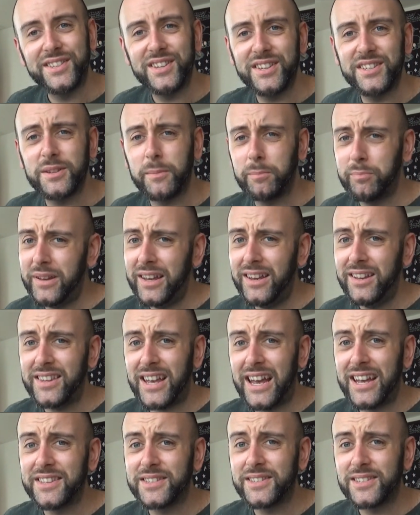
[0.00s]
It is
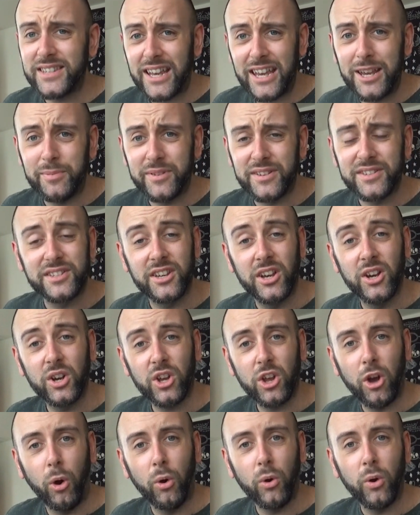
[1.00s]
Beard and Sabers
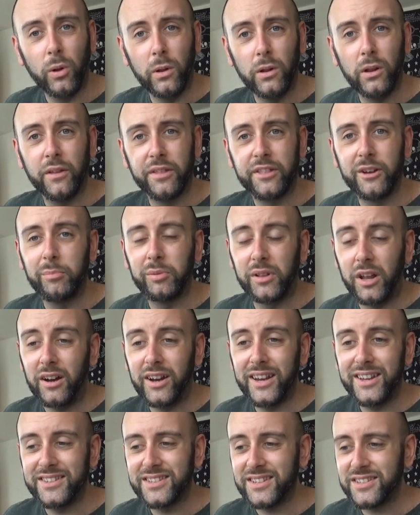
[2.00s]
Congal the
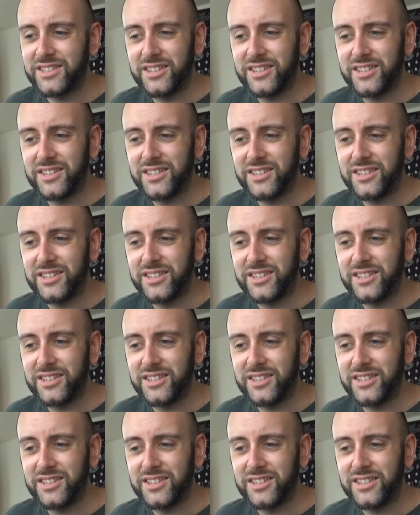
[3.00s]
Blind.